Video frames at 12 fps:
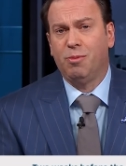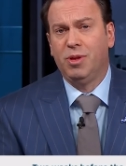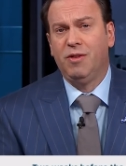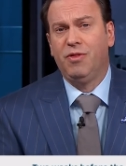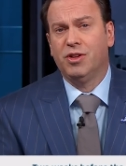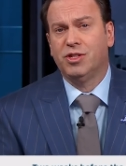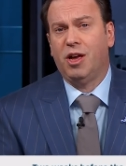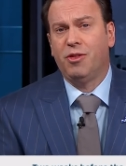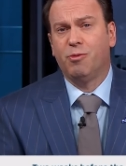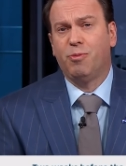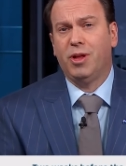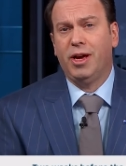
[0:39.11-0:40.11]
I believe there's
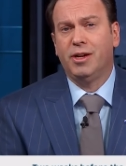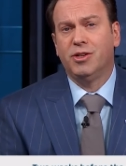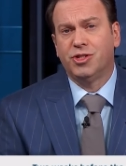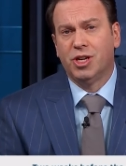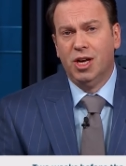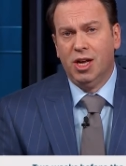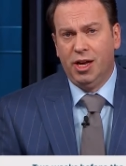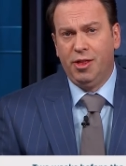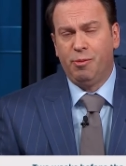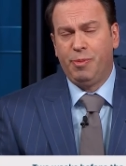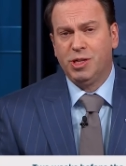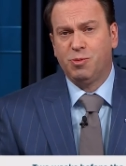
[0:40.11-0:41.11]
other players in
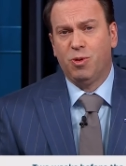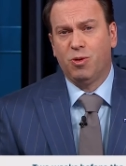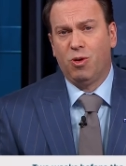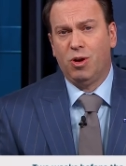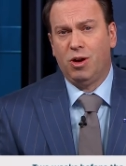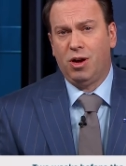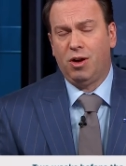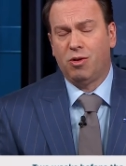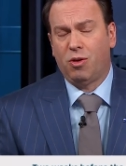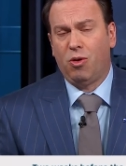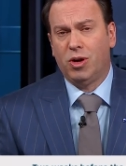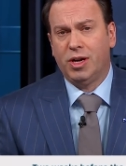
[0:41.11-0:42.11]
the Pittsburgh
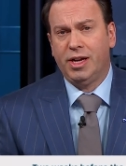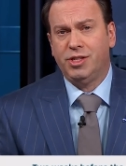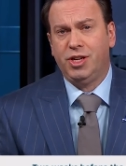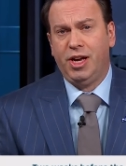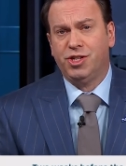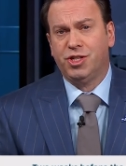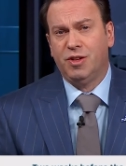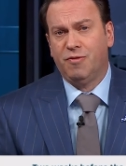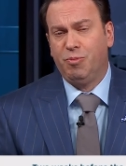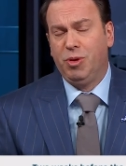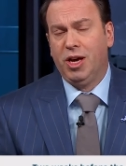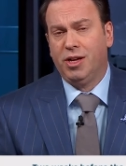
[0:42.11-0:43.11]
uh, organization that
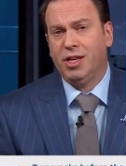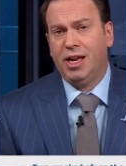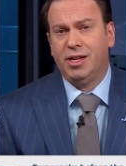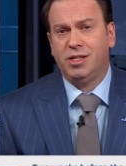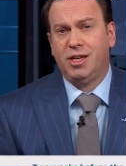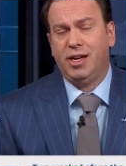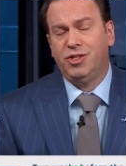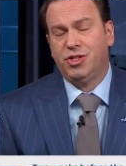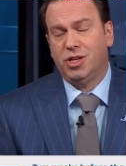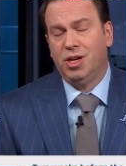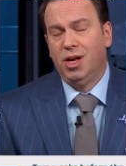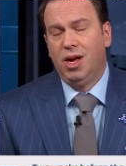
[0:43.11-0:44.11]
have begun to get
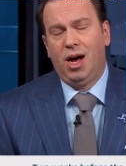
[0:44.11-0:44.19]
attention.